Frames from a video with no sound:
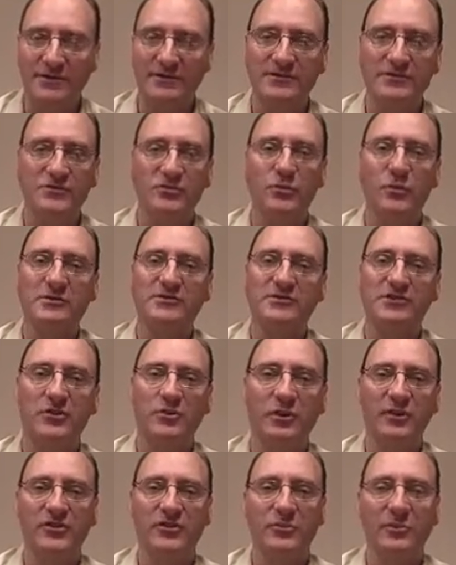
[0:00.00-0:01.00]
It's too much to
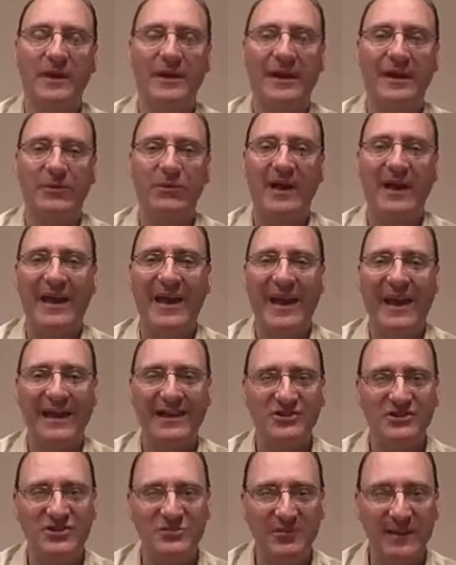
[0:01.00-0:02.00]
go into, but why
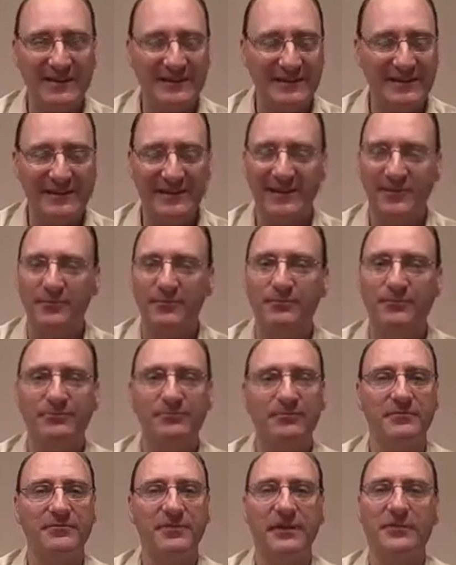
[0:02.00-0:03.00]
AIG basically their
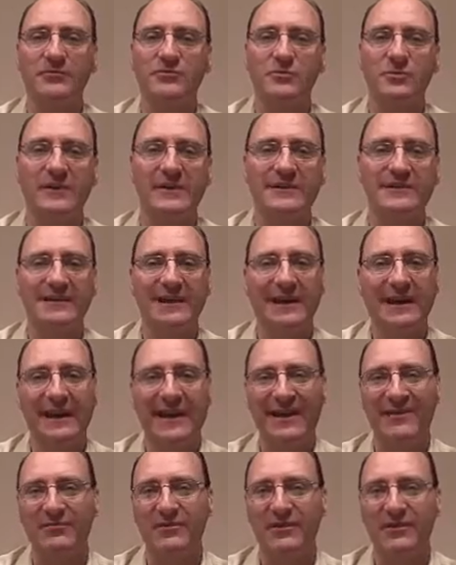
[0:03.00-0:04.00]
fingers were into
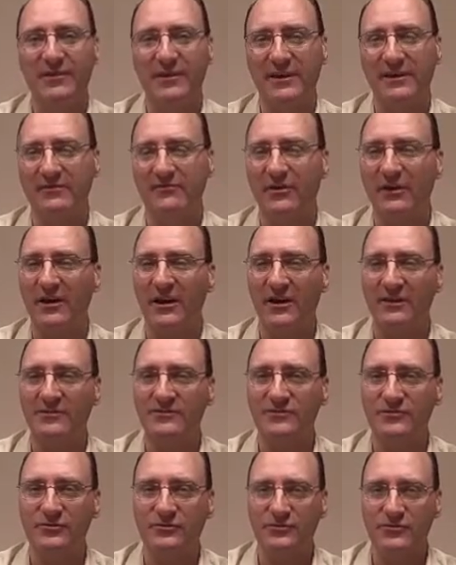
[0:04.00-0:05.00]
everything in
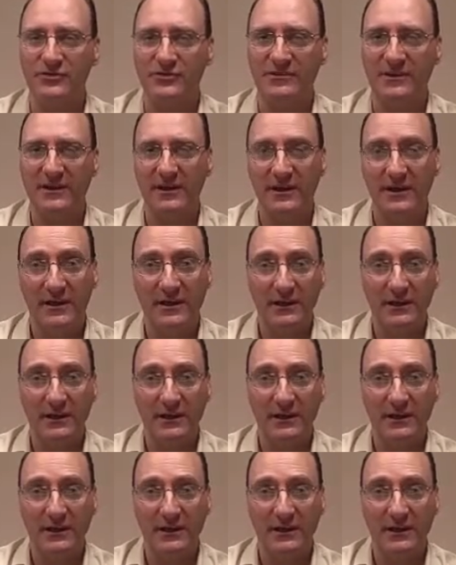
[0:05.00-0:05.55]
regards to just